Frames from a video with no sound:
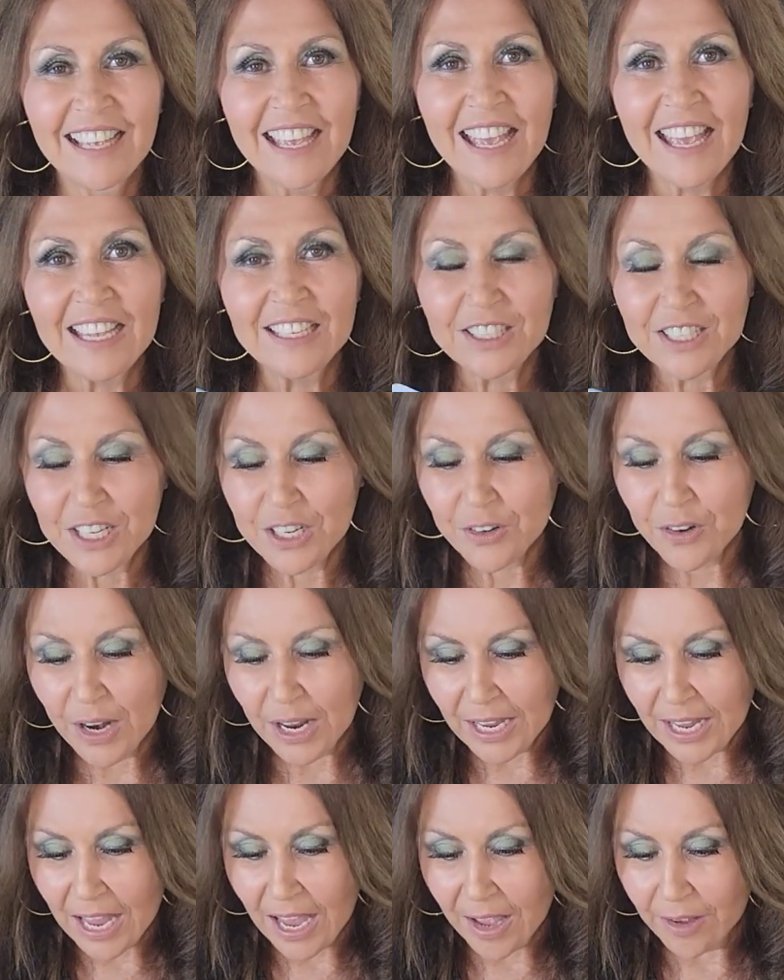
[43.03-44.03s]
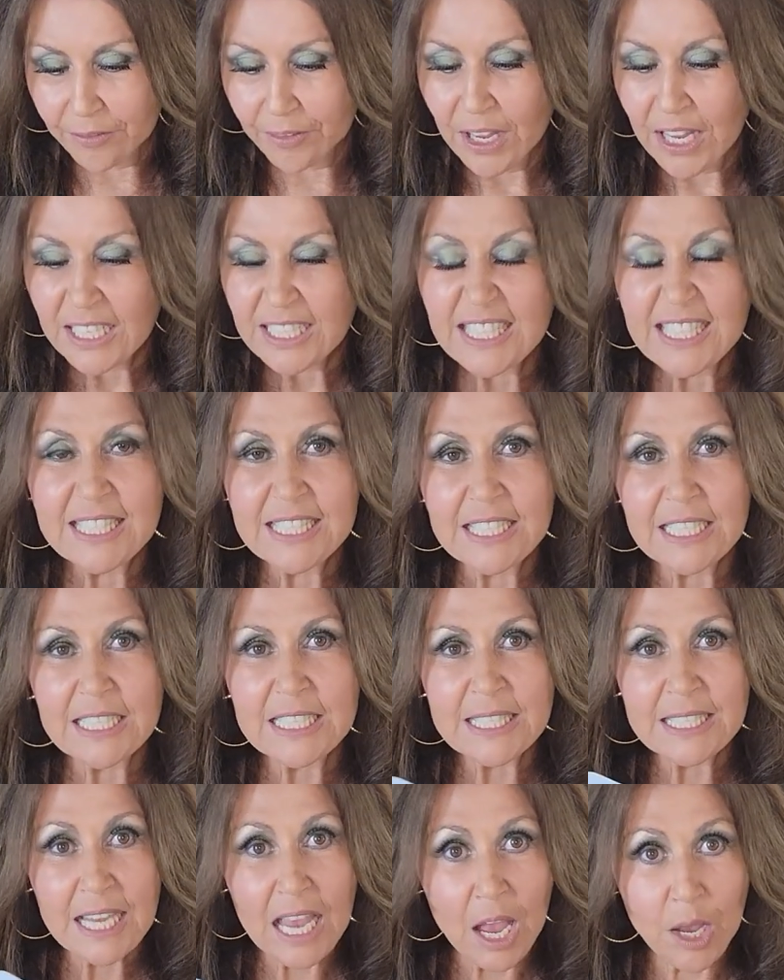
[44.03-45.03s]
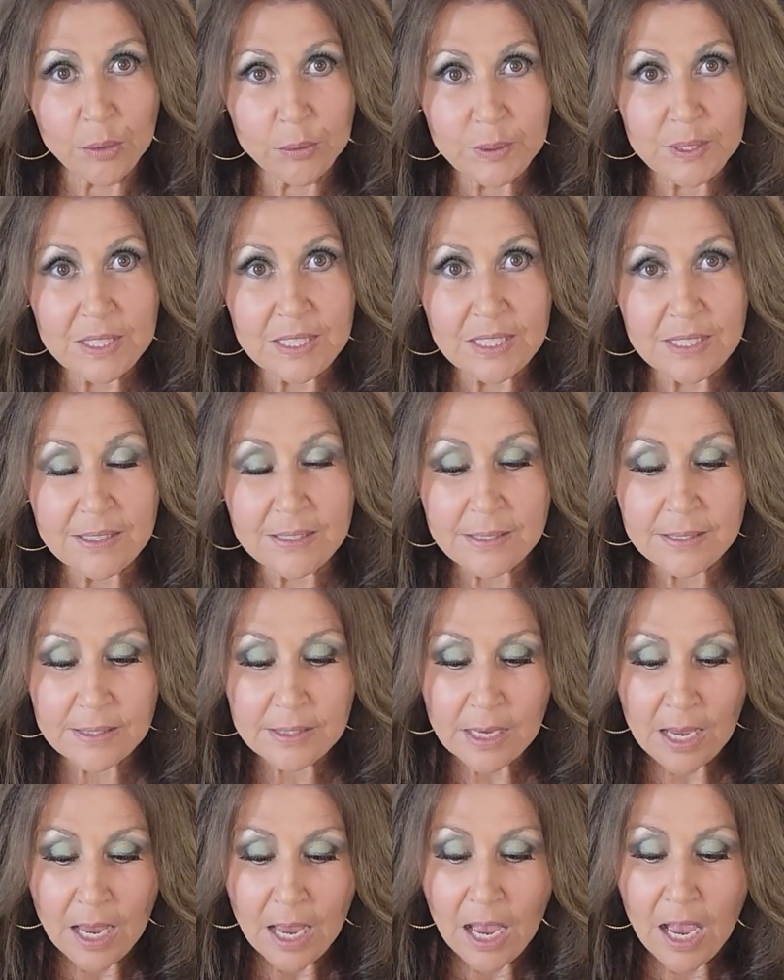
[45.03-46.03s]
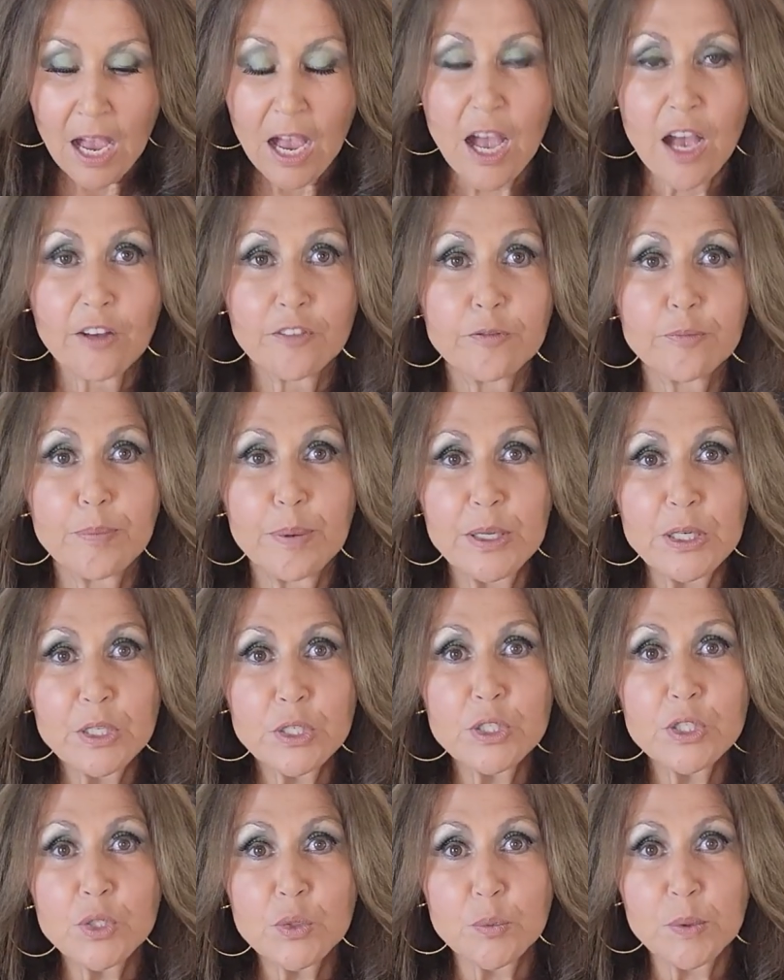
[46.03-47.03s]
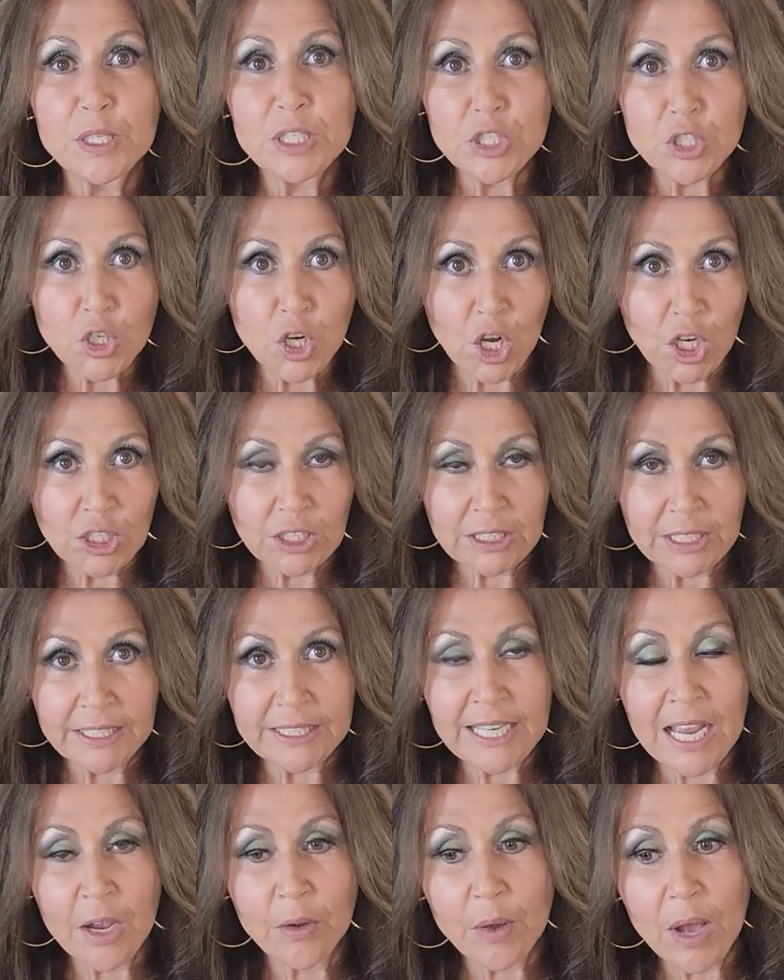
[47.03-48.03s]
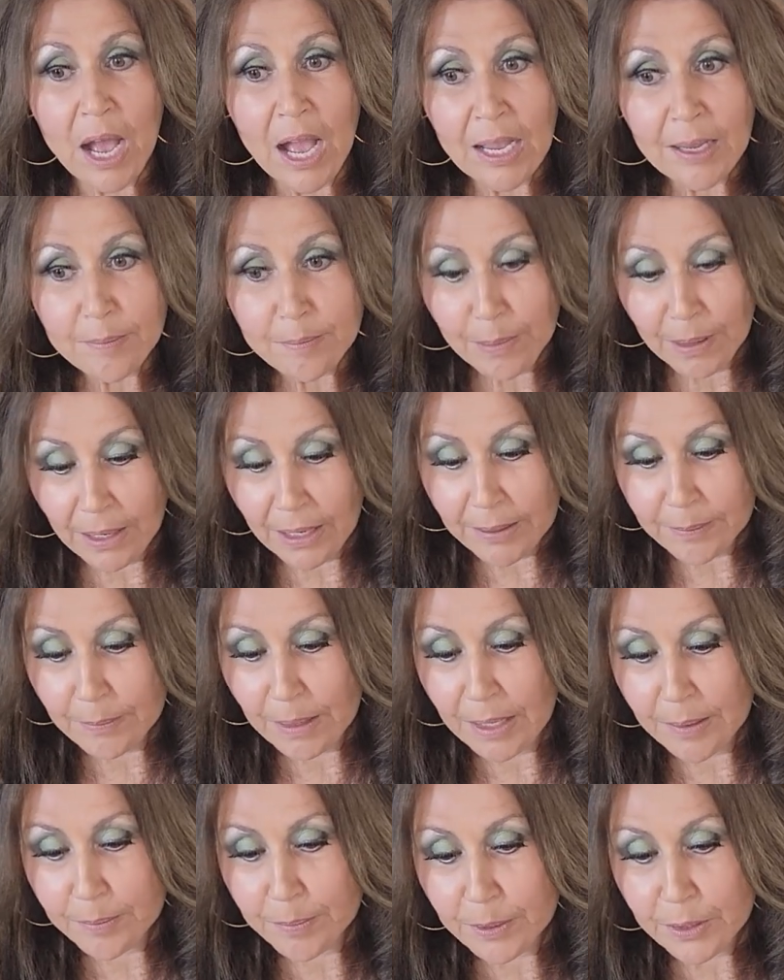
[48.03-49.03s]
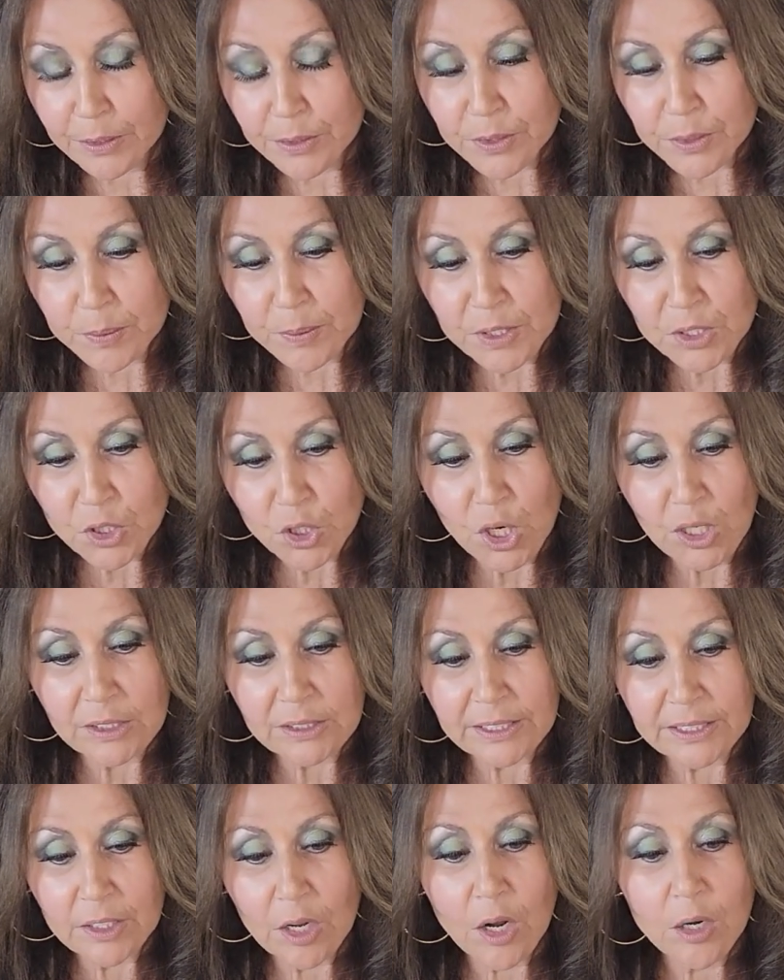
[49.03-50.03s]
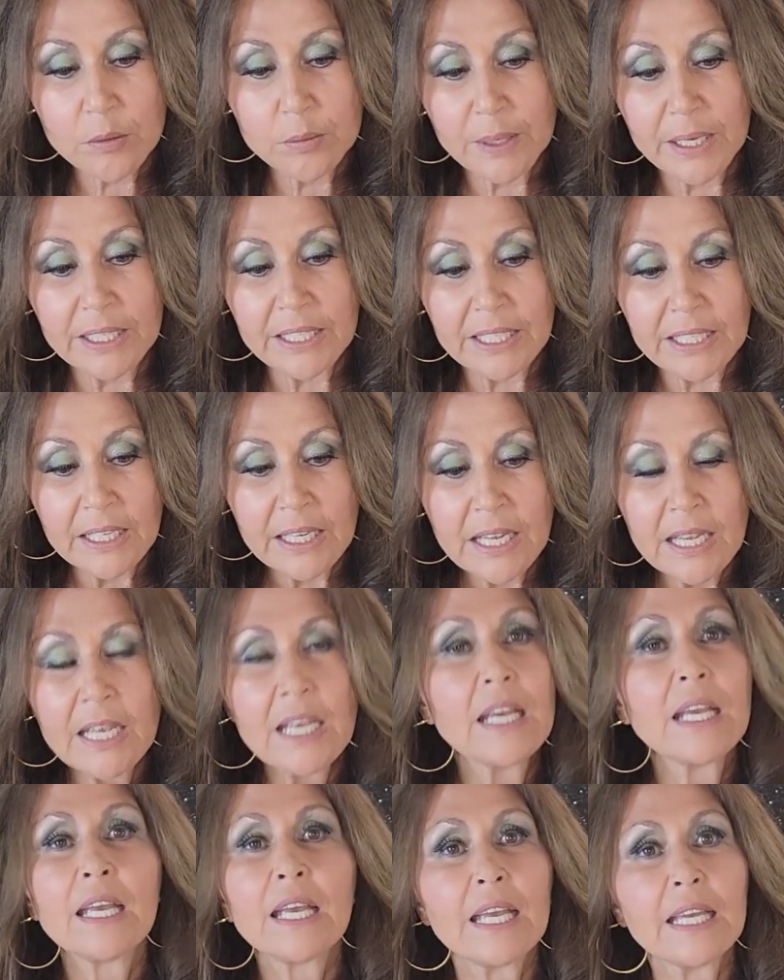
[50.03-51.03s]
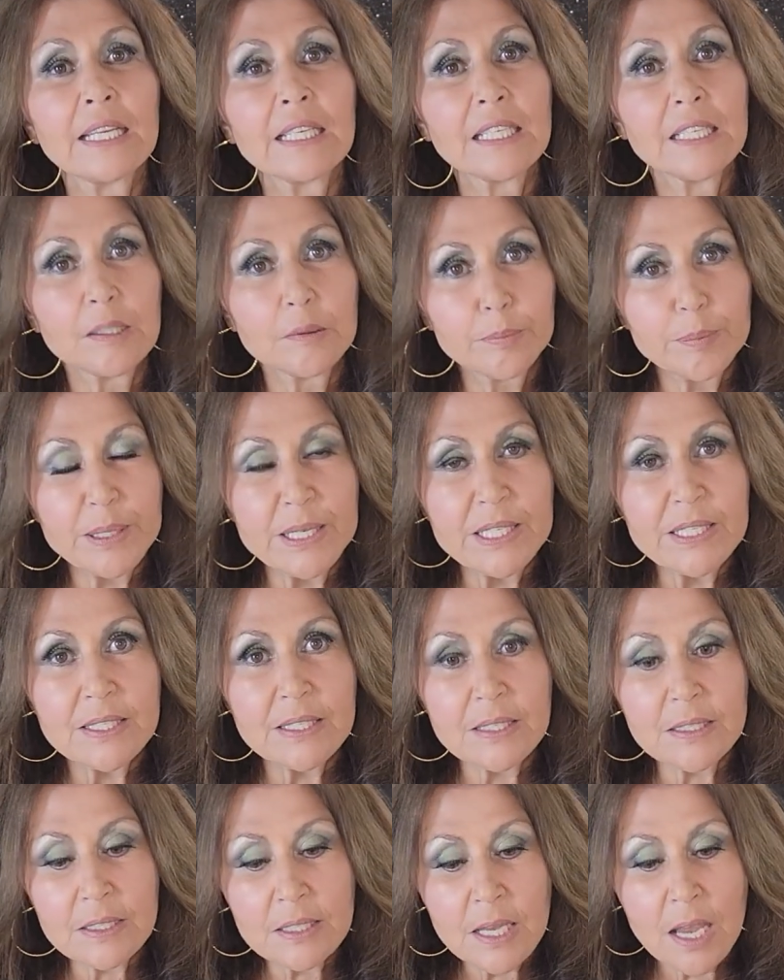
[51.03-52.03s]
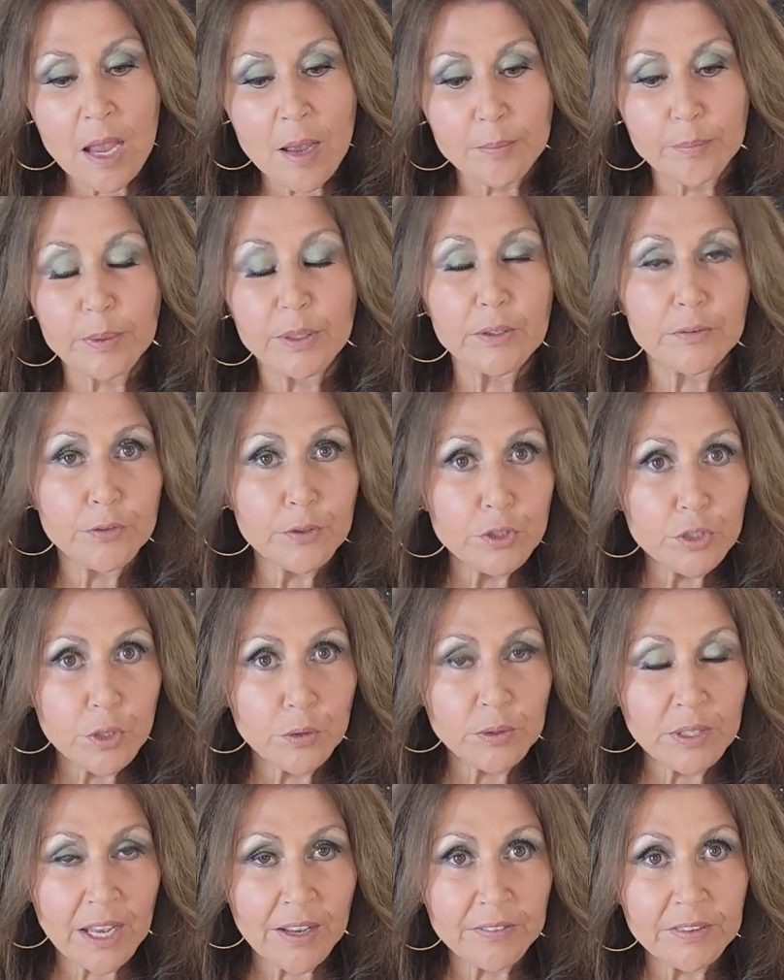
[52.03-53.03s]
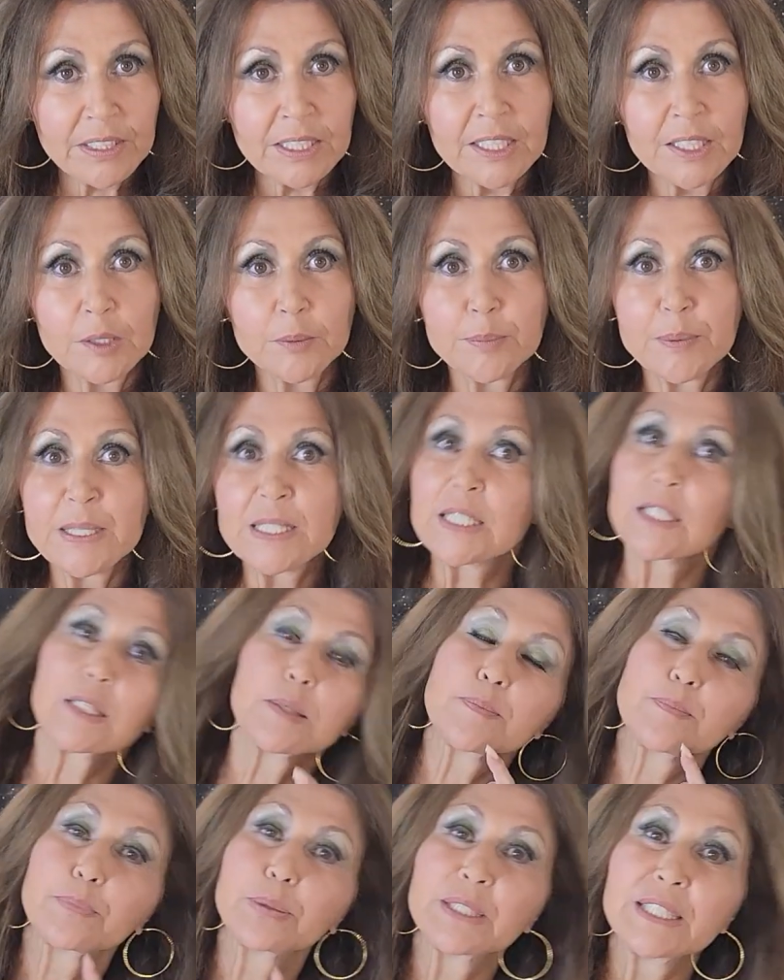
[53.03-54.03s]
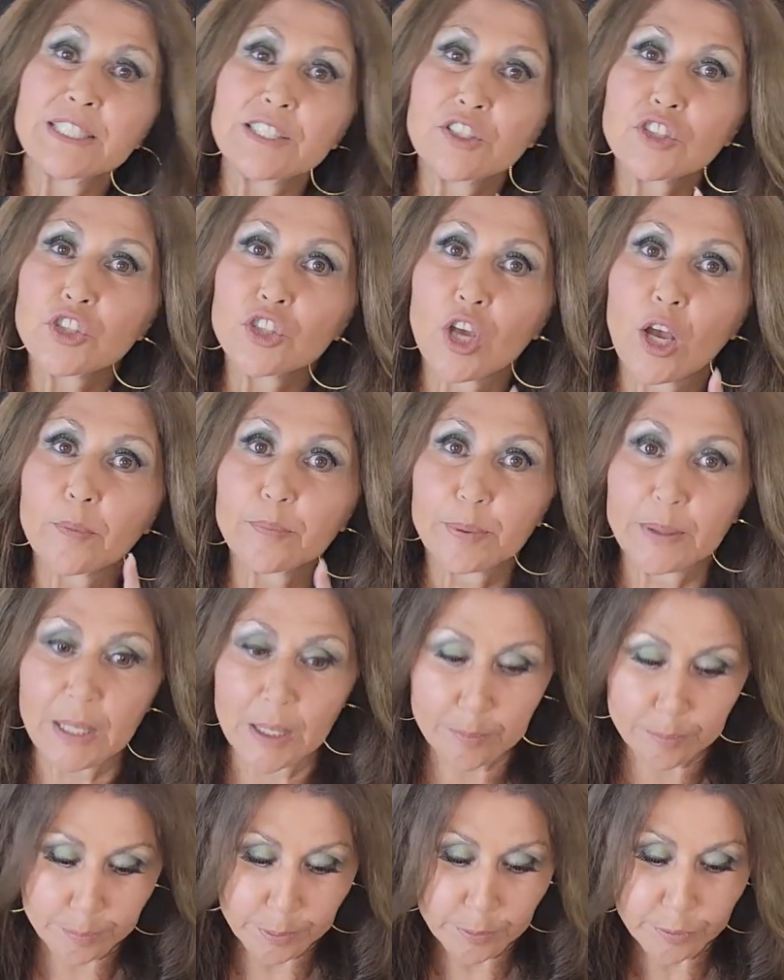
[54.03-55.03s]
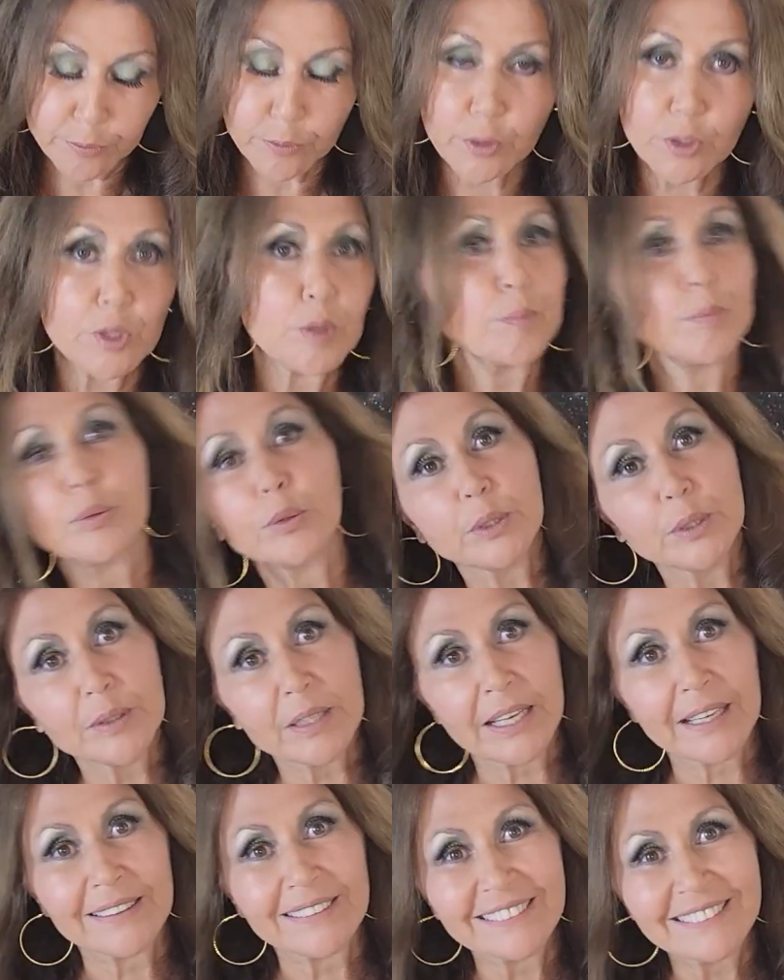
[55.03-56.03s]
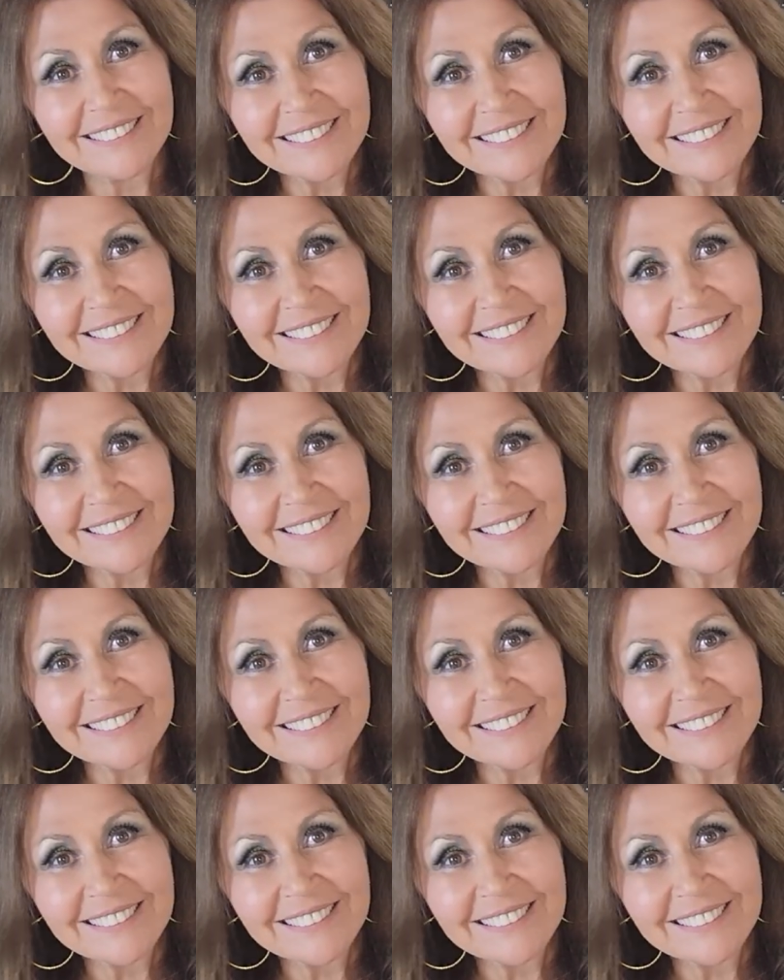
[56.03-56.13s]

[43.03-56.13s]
And here I have six ounces of bittersweet chocolate. Now, I buy my bittersweet chocolate already in little pieces, but if you don't have in little pieces, please chop it up before you put it in.